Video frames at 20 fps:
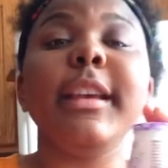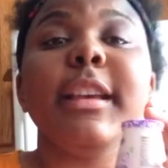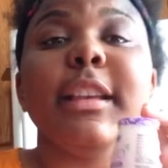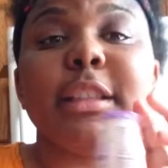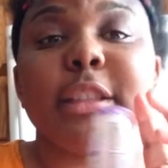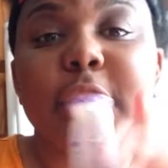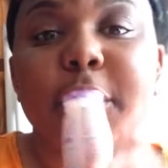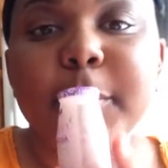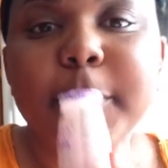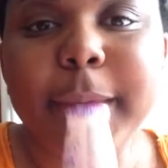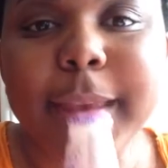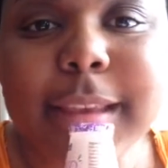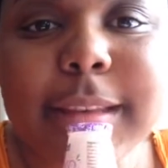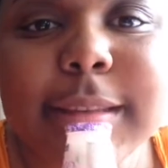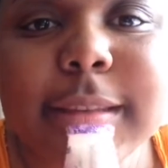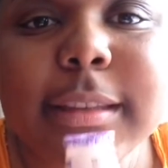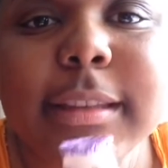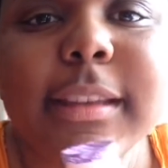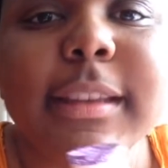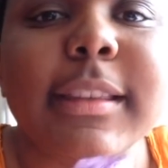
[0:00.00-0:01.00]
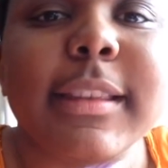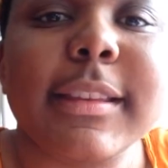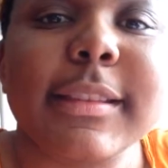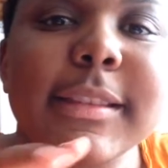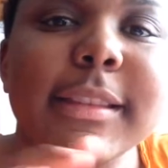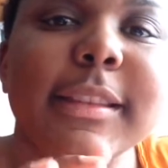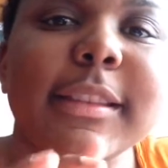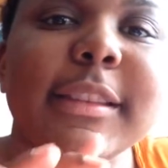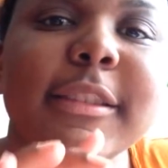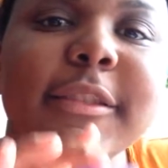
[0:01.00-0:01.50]
So basically
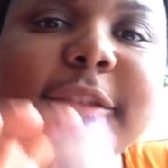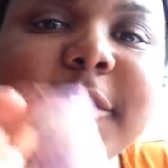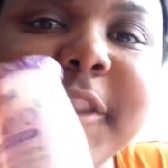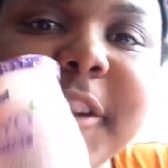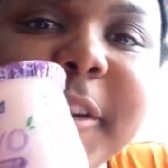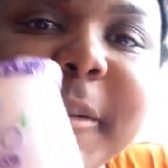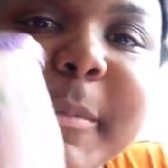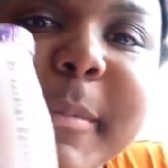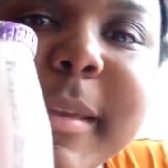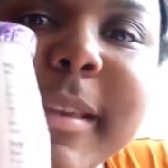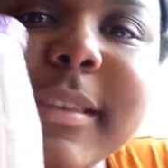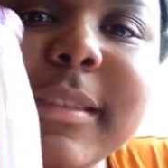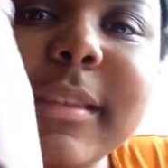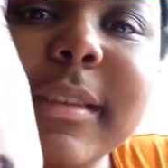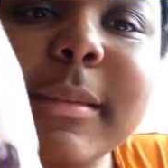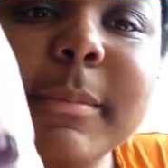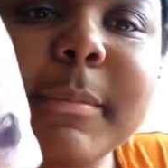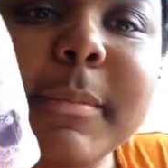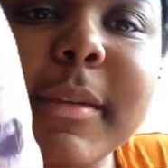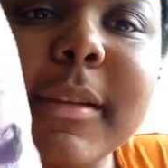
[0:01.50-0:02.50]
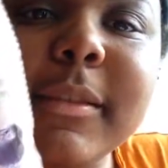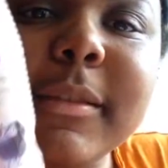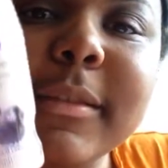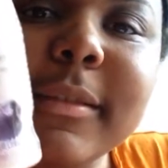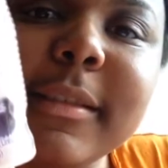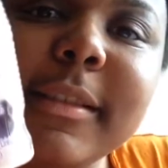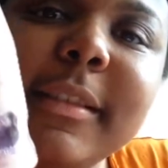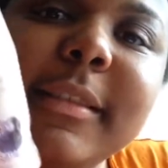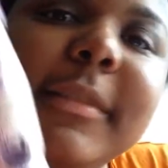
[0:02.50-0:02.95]
this is fermented milk.